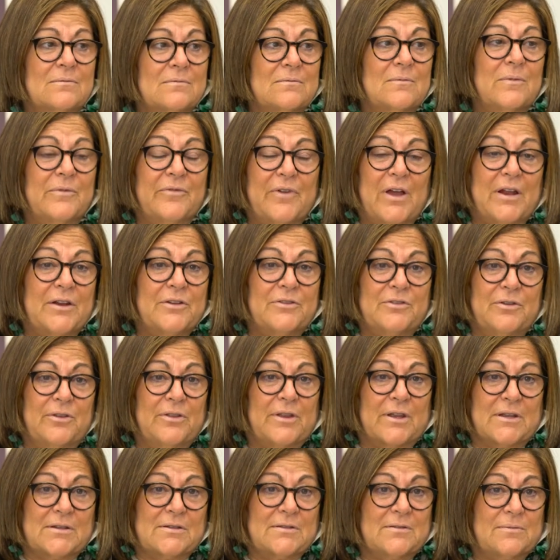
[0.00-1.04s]
"We've got to do
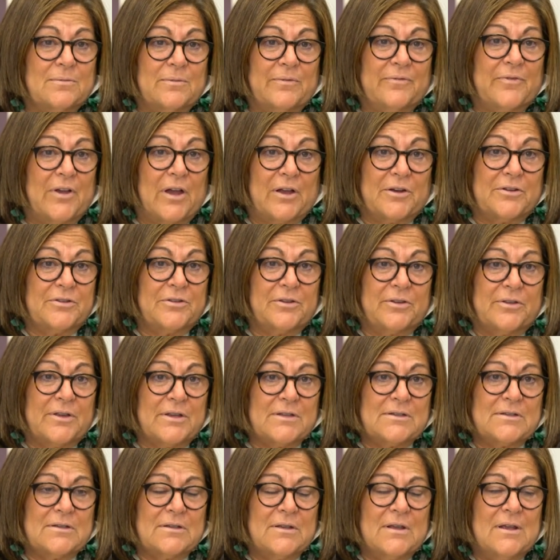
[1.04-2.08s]
this, we've got to do
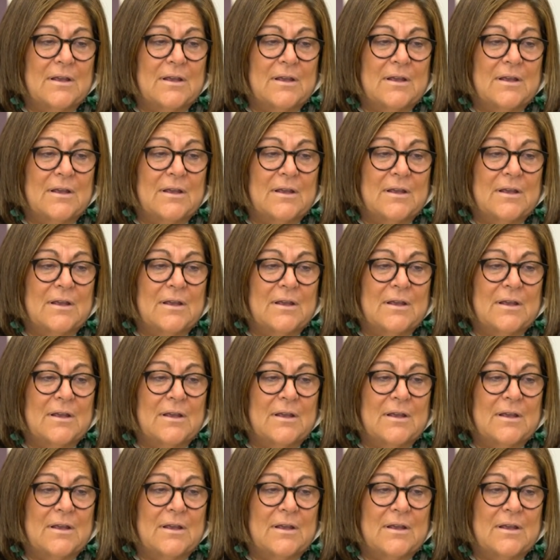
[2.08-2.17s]
this."